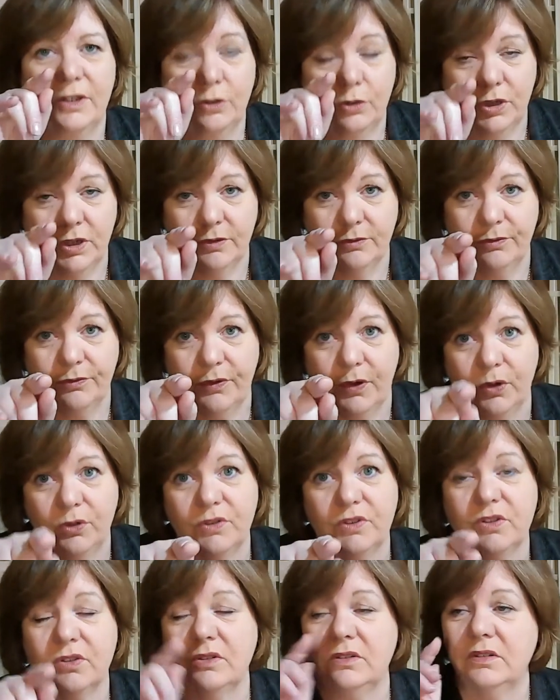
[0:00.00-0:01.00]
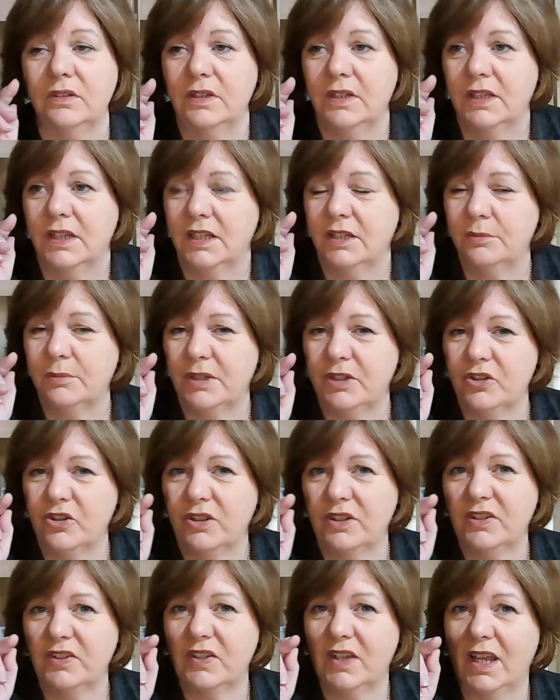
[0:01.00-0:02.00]
you can focus on. And
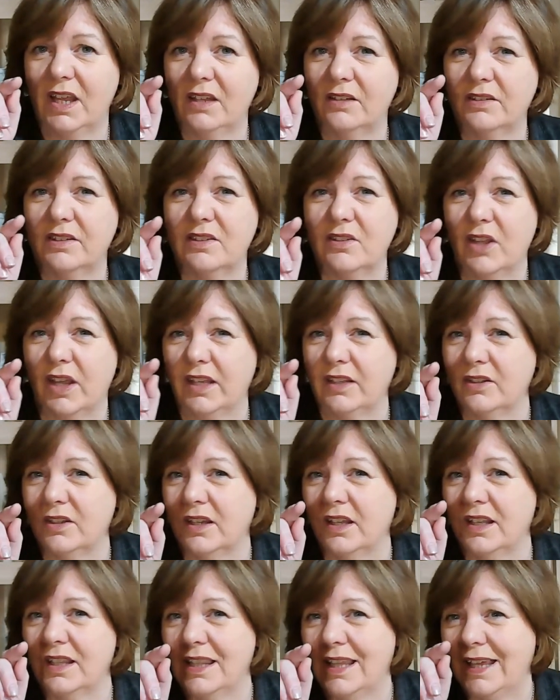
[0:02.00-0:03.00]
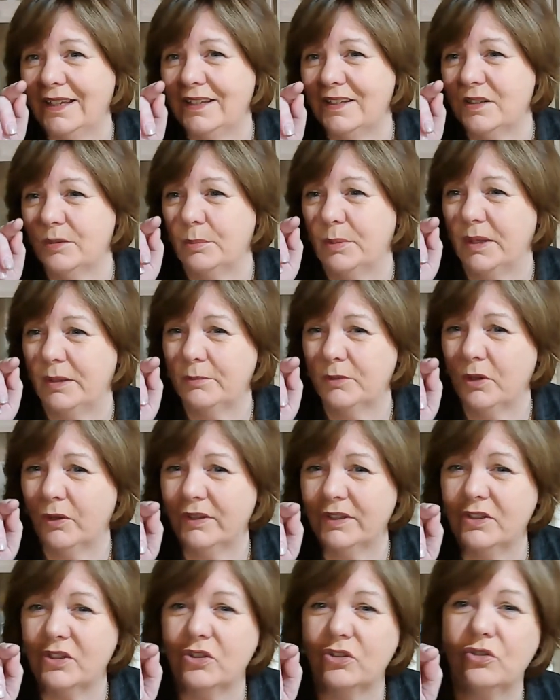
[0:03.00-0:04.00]
imagine the sound is like a laser beam
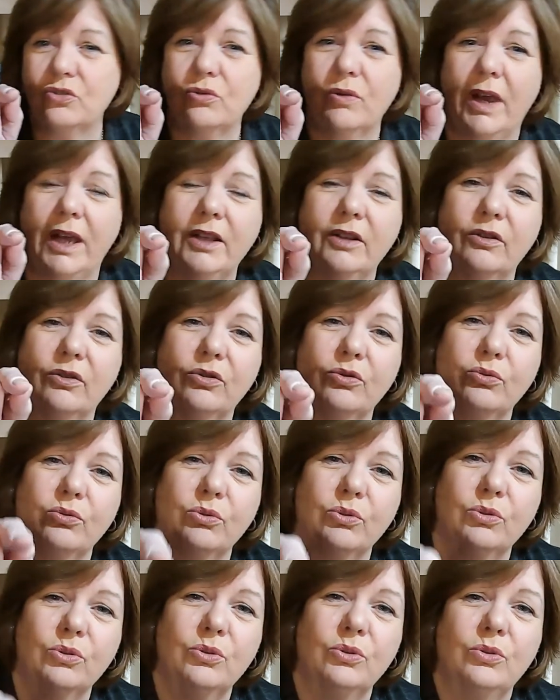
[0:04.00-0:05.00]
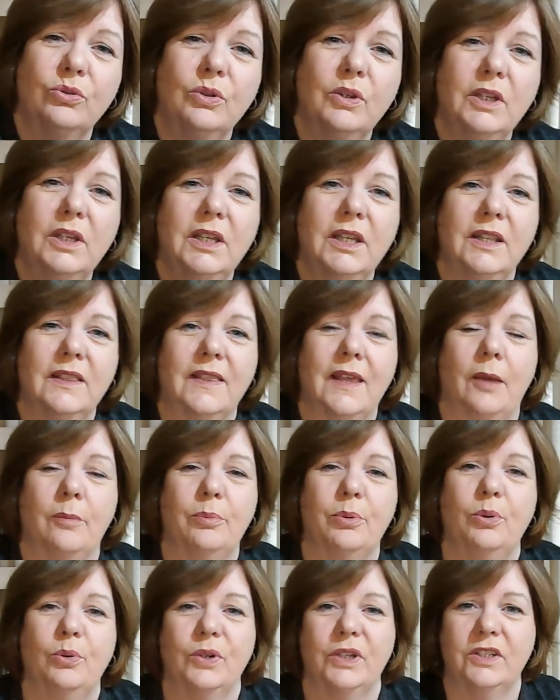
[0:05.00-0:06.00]
going straight through that
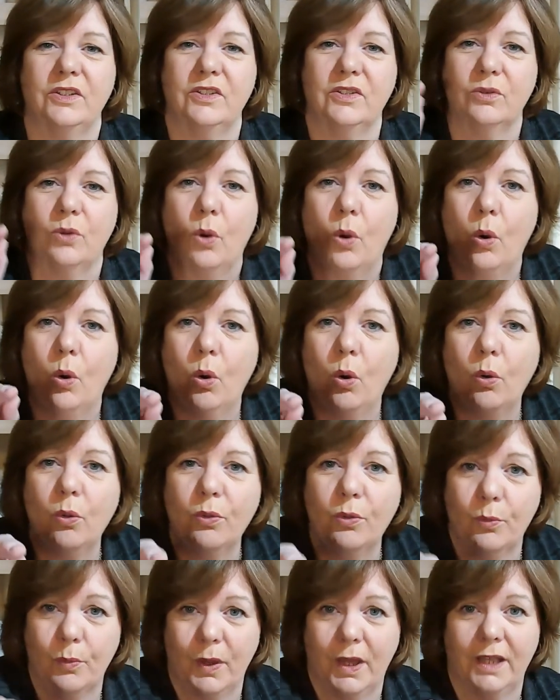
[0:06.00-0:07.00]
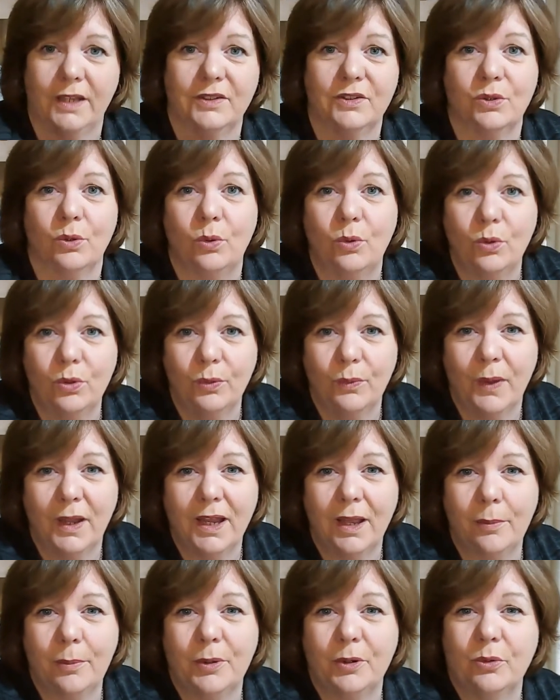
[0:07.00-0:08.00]
point all the way. So all the way
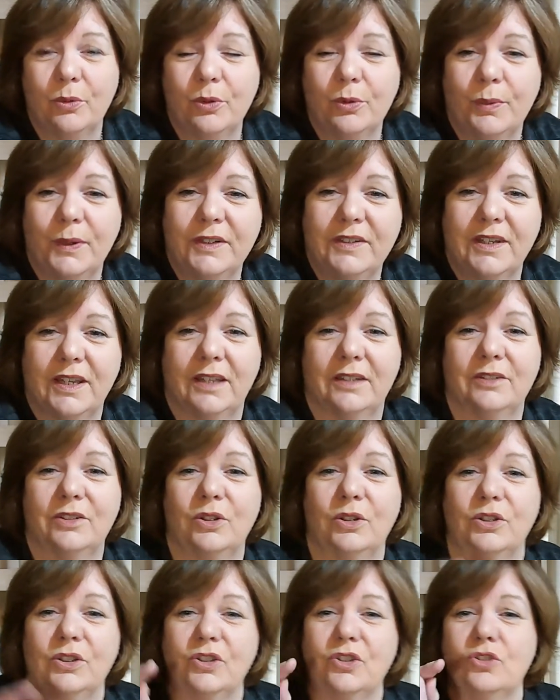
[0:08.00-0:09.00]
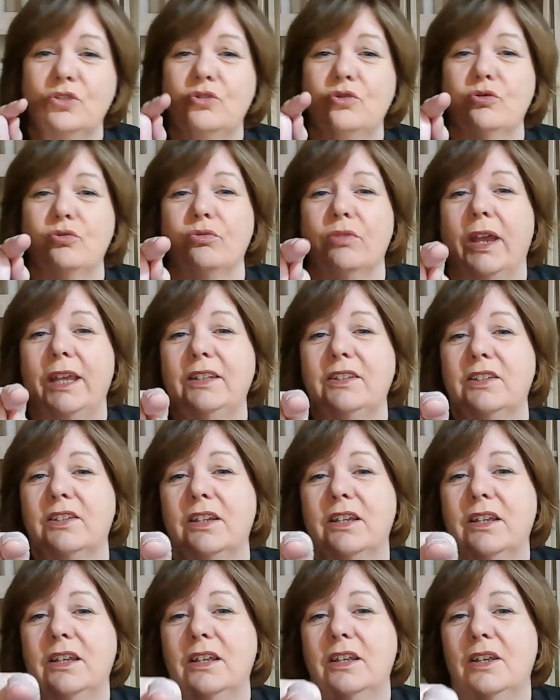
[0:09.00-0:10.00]
up and all the way down. You've got a straight
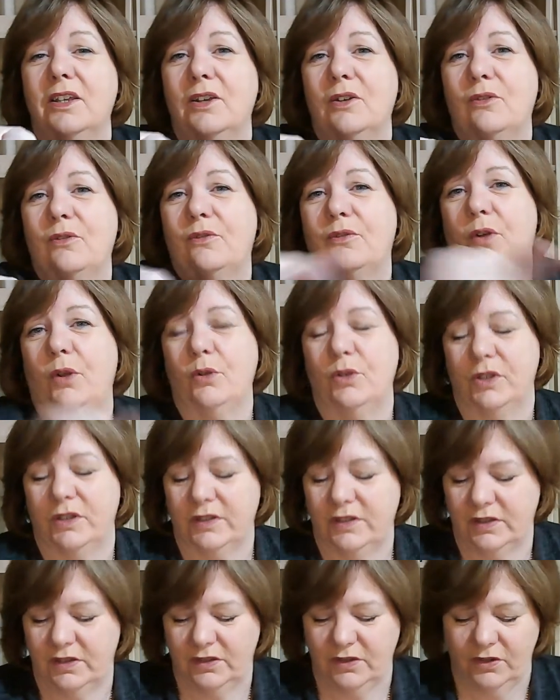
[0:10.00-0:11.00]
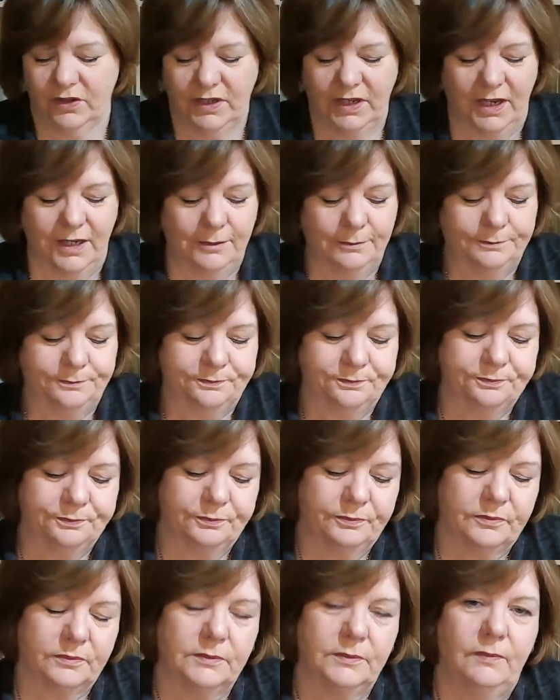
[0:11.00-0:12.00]
focus, okay?
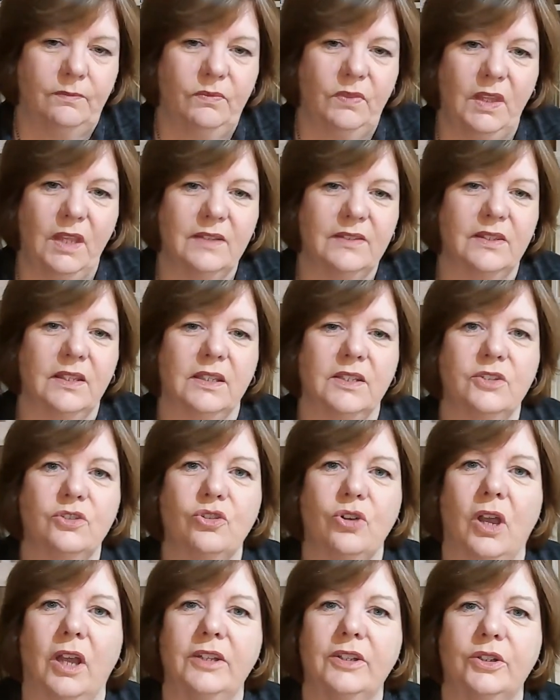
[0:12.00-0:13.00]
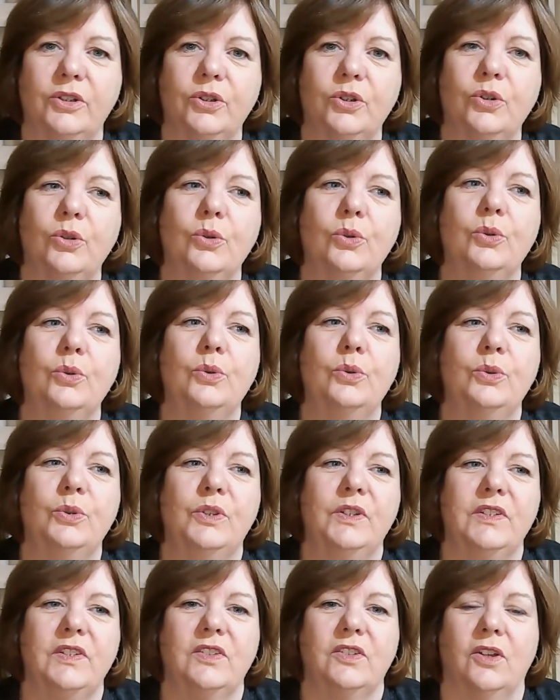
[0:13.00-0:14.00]
So let's try it on an ooh
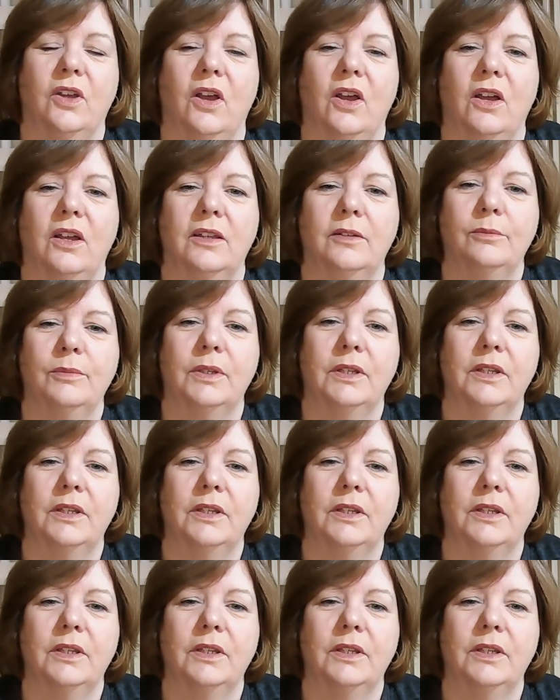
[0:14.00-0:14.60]
this time.